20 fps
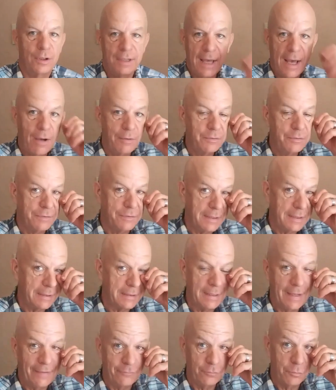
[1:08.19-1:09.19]
and now you
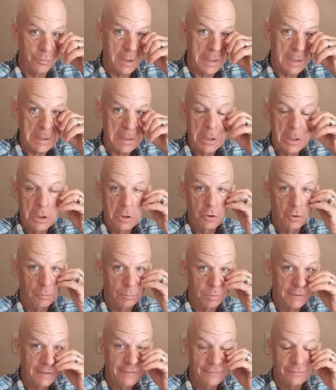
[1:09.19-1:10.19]
think everyone who
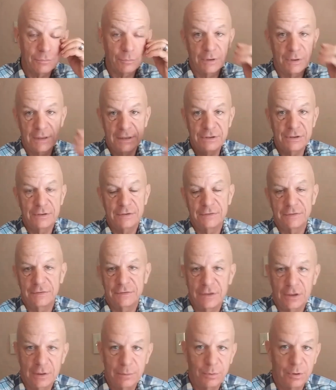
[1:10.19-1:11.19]
believes in religion is a
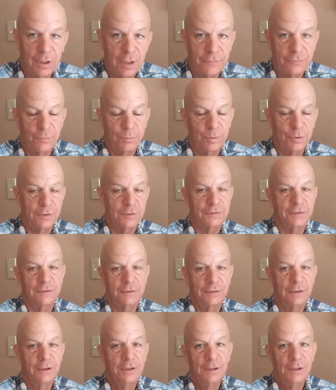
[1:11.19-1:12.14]
terrible, awful person,